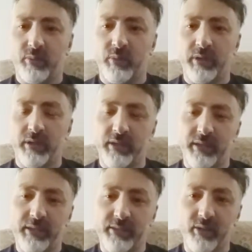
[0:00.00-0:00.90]
Will
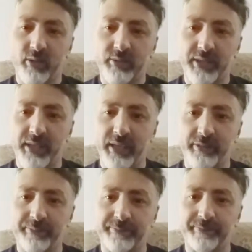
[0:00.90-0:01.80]
these coals heat
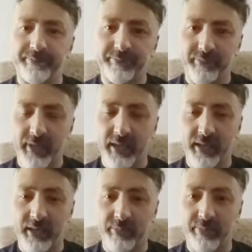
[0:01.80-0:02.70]
up,
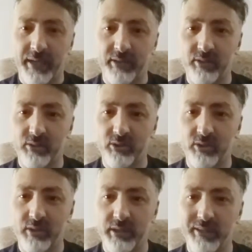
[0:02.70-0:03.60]
and I'll get back to you
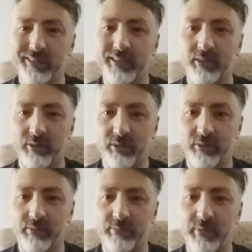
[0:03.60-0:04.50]
shortly and let you
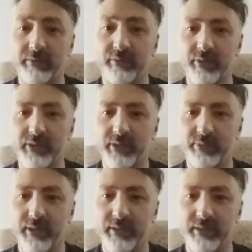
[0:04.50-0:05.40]
know my thoughts and
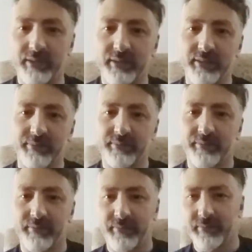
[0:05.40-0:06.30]
opinions.
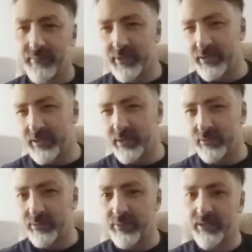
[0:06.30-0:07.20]
See
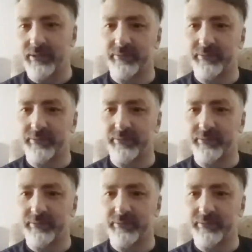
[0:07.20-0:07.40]
you in a bit.